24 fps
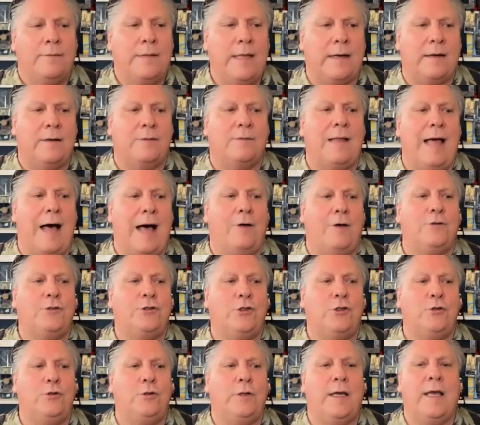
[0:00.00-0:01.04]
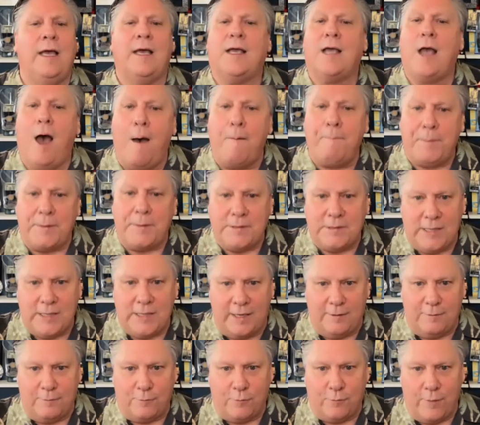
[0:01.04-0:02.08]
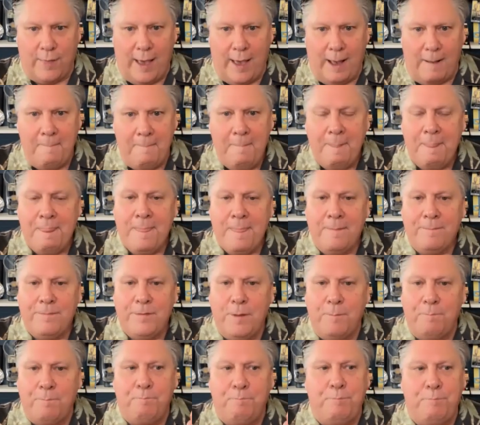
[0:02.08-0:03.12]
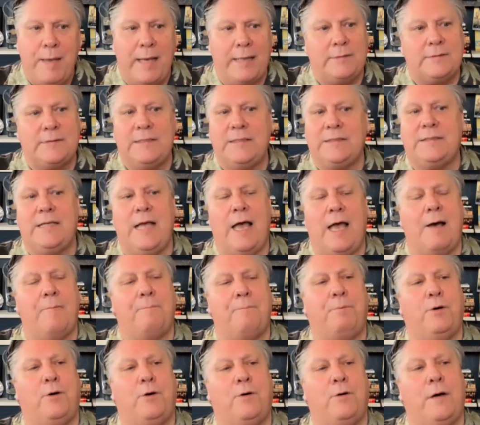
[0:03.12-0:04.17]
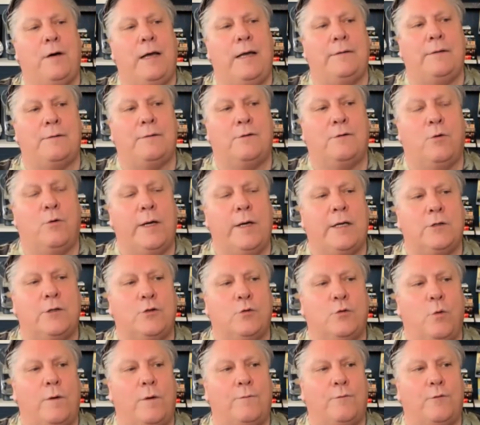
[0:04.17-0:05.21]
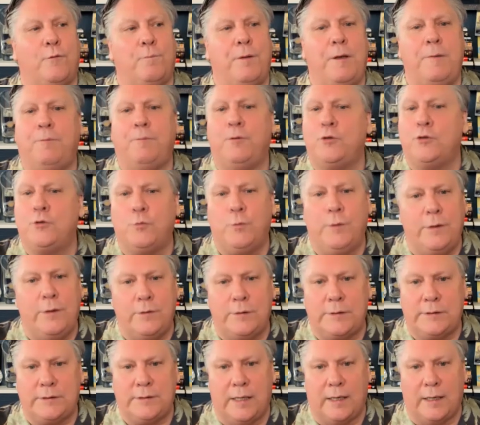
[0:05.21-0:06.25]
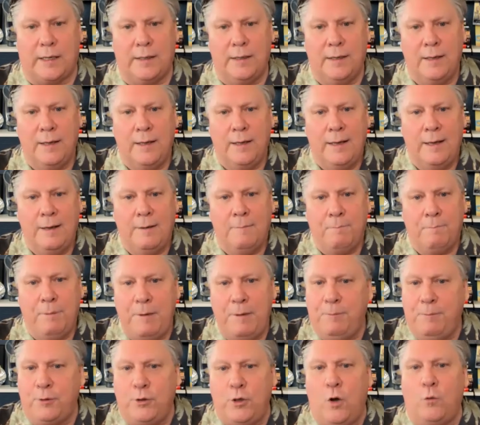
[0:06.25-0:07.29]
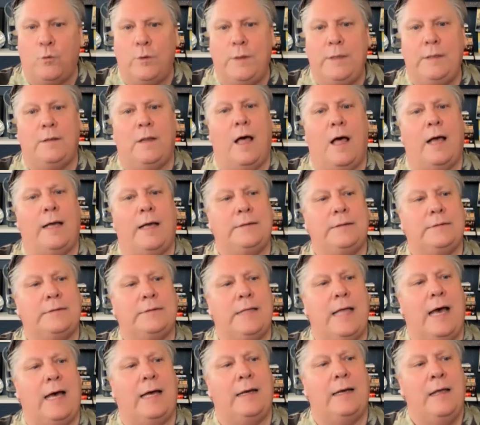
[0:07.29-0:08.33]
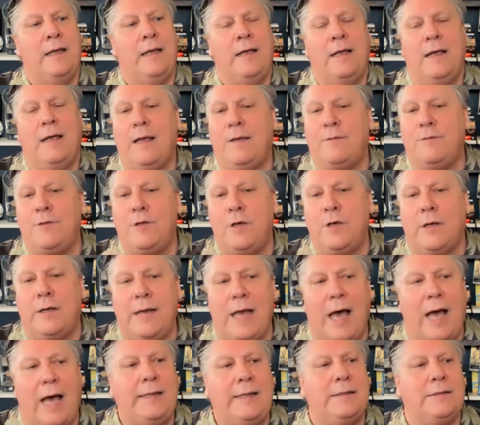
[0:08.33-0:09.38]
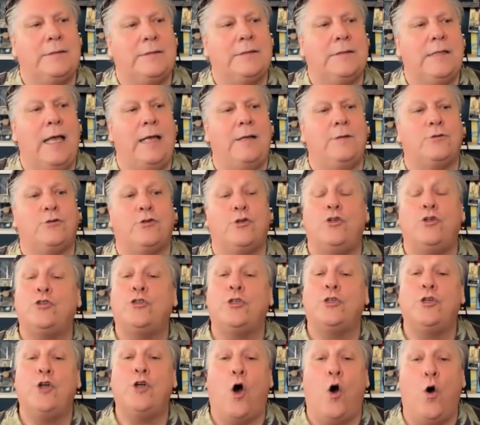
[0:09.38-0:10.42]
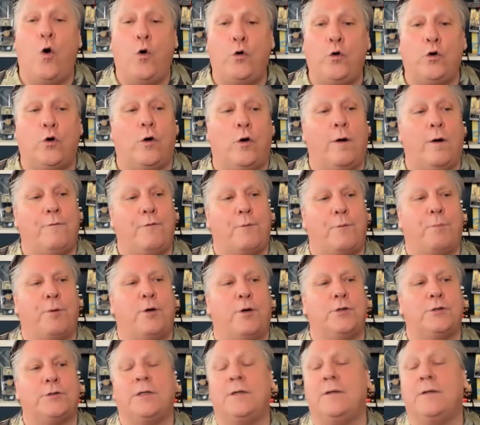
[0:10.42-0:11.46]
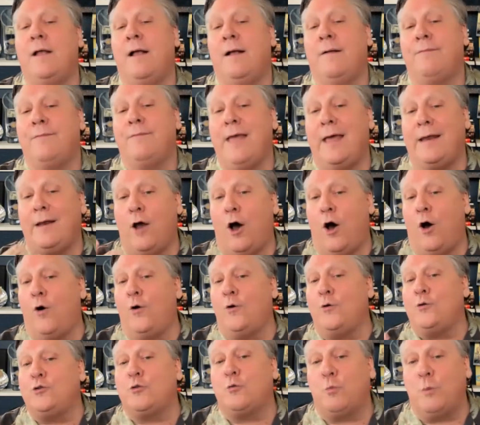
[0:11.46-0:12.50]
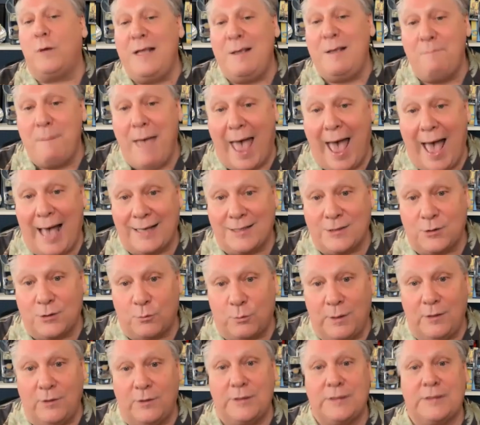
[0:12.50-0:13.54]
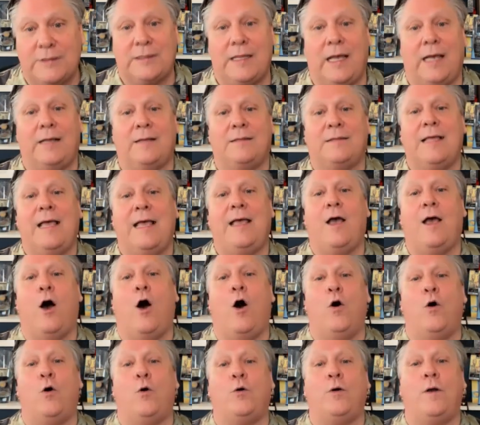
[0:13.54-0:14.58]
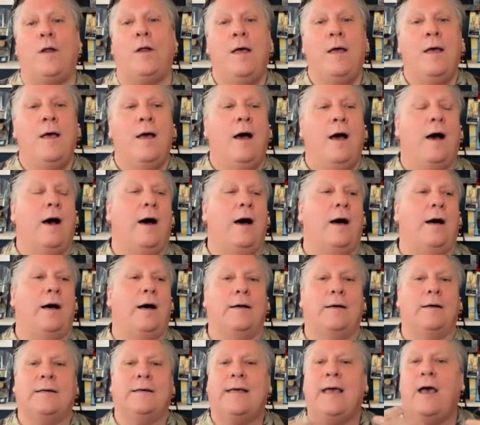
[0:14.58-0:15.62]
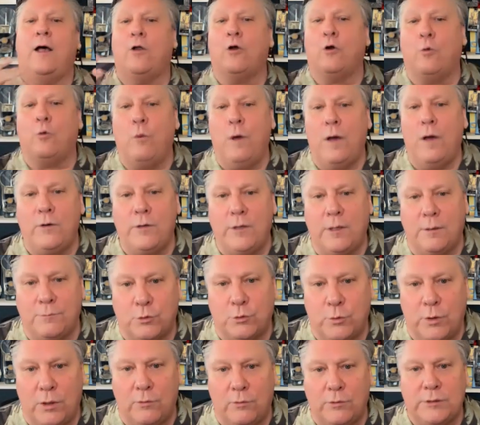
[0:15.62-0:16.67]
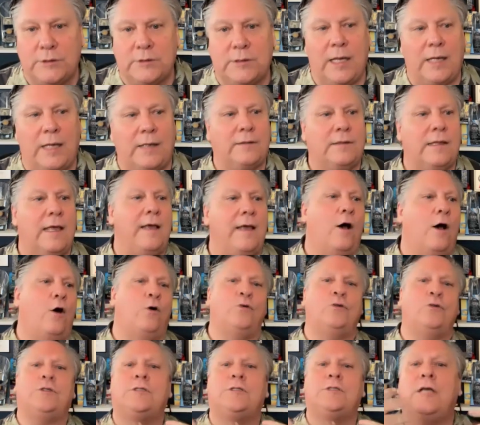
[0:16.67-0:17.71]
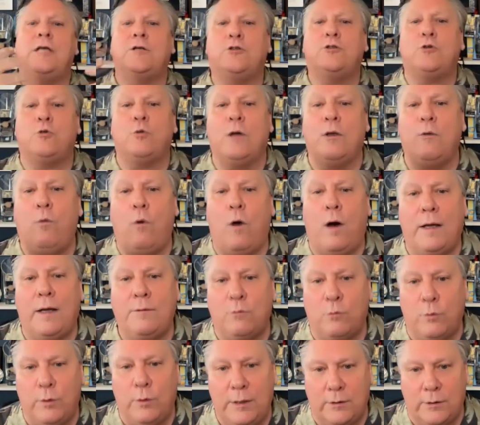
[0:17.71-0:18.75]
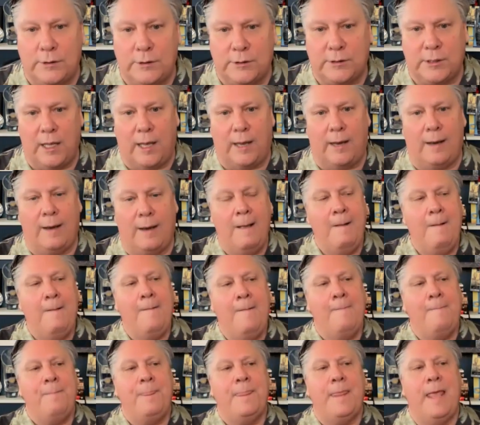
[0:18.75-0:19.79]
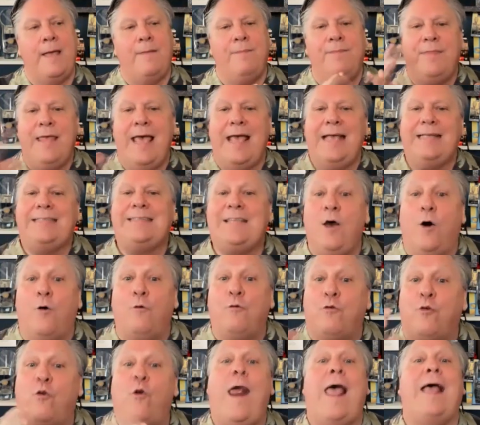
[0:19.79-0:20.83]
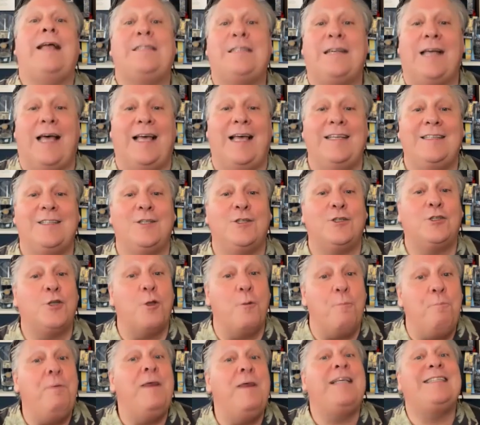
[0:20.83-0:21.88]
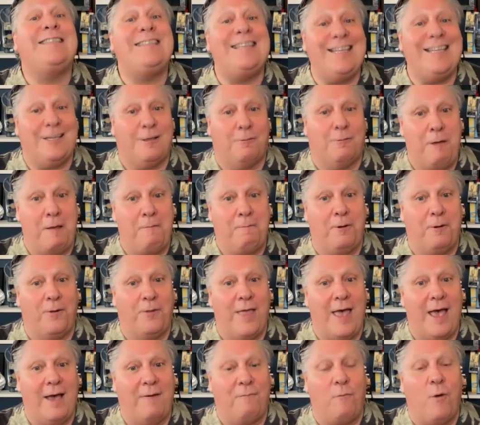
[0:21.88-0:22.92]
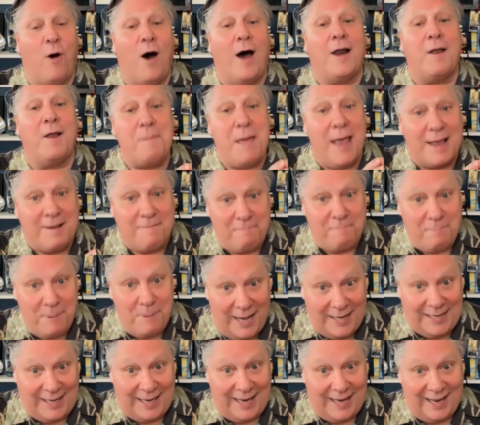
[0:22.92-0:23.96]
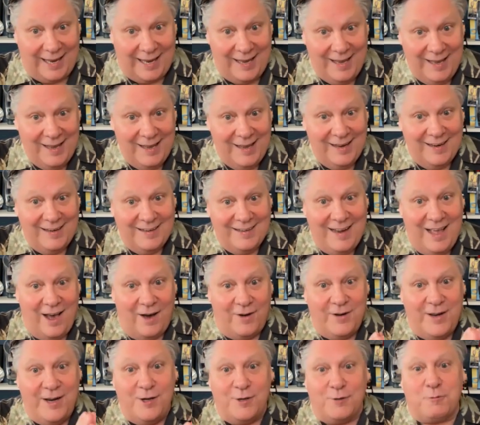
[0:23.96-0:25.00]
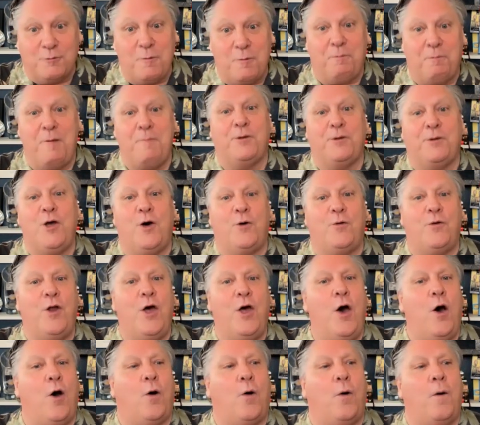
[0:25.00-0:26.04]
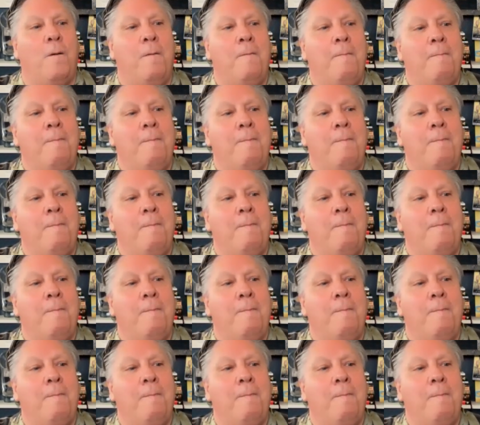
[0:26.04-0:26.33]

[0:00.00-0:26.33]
that allows you to get compensated for that. The best example and the quickest one for people is real estate. People don't realize that in the United States, there's an owner of a person that owns Remax Real Estate. They own Keller Williams Real Estate. They own Century One Real Estate. And they sell franchises to business people that want to make money. Now, here's what people don't know.